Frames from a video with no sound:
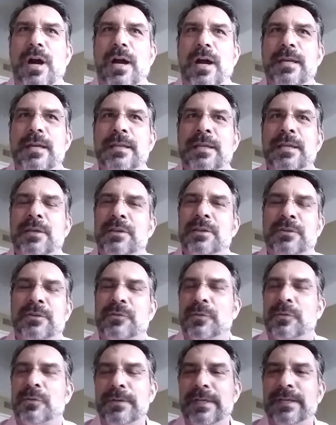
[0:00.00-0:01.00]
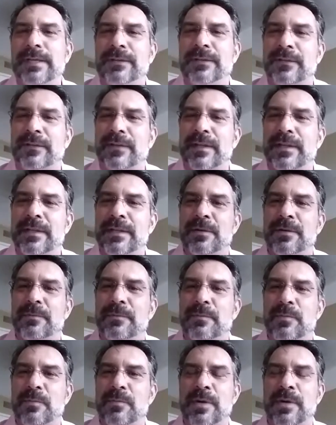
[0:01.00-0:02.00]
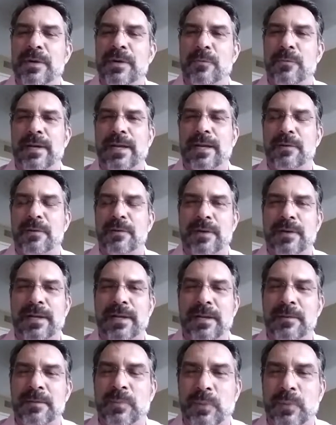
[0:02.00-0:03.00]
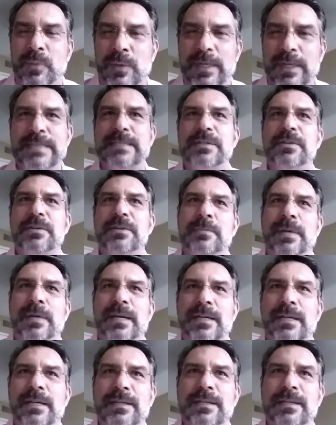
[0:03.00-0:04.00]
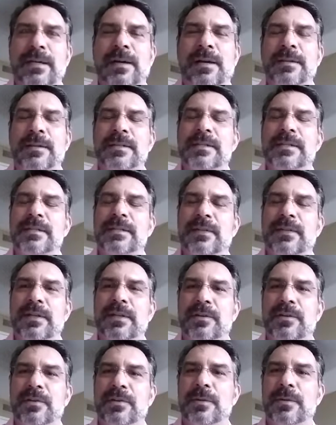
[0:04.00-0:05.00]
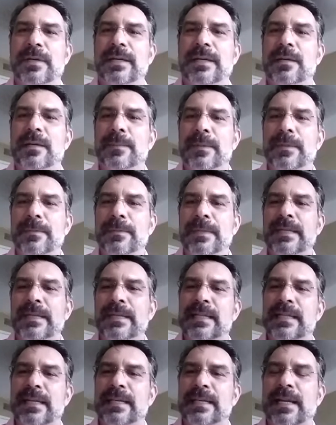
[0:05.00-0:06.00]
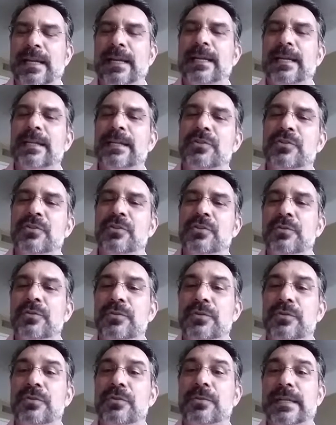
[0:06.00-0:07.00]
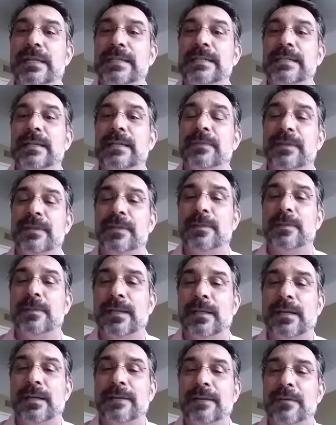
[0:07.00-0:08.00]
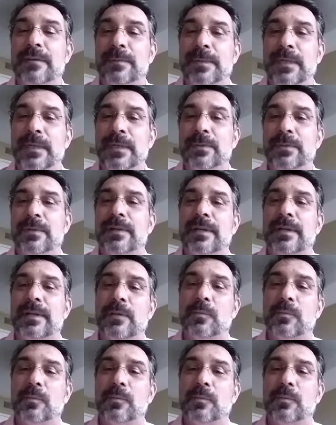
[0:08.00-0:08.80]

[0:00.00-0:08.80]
The truth is when I embraced my authenticity and who I am, it means that I can choose to accept into my life the people that I